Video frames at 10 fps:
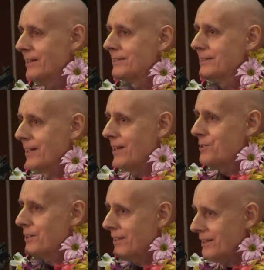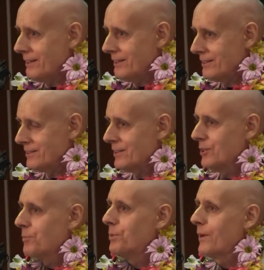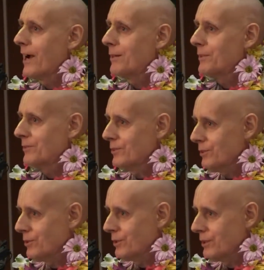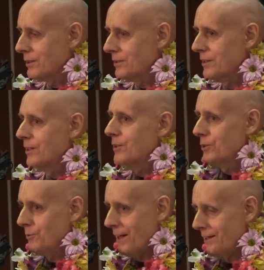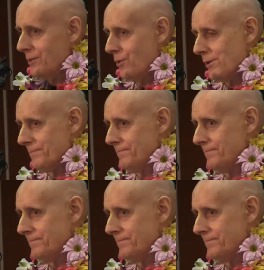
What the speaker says: Such is the primeval Lord whom I adore.